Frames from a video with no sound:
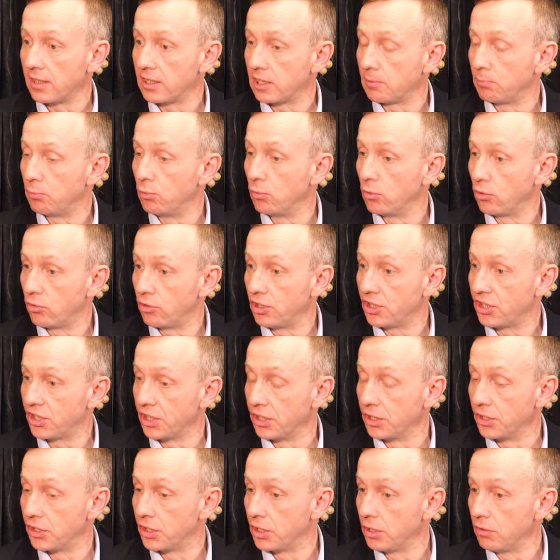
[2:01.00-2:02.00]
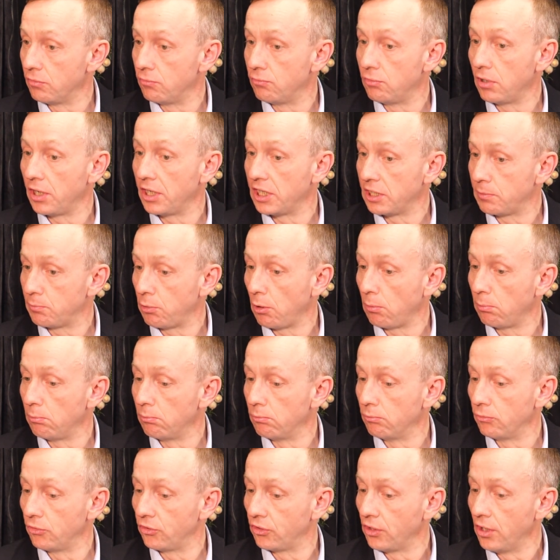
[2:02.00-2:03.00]
support Christians who've run into
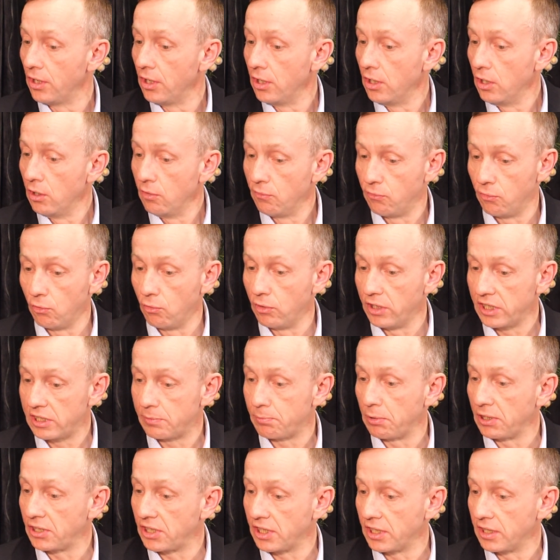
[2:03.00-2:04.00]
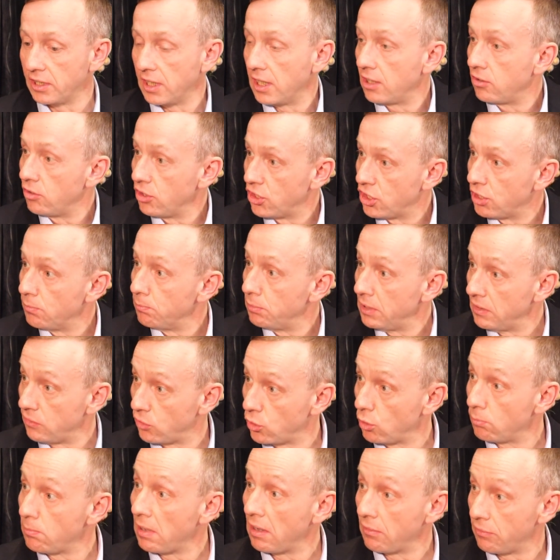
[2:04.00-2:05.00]
problems for expressing their Christian beliefs
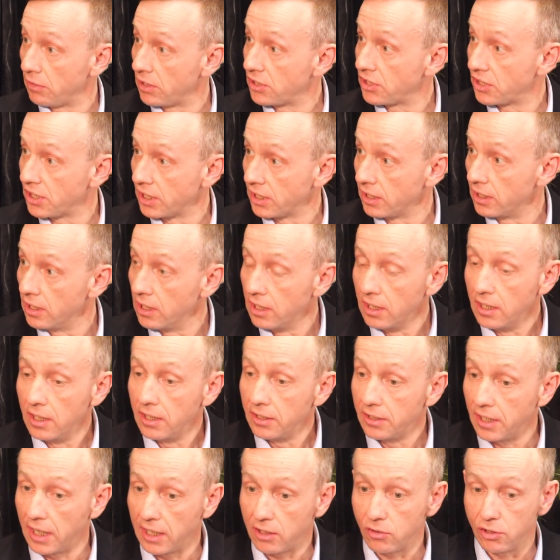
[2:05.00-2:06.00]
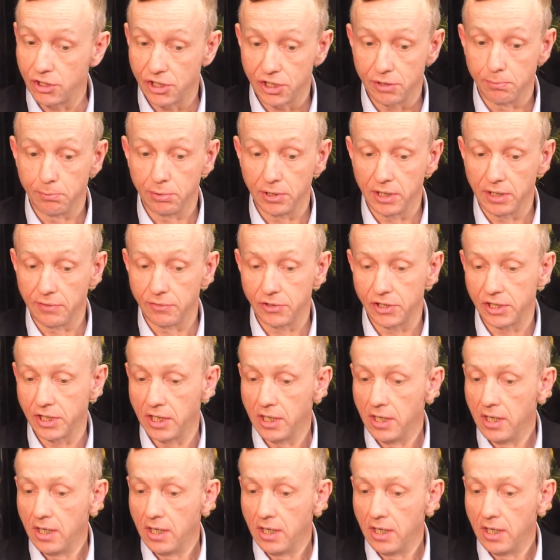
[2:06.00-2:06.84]
or manifesting their Christian beliefs.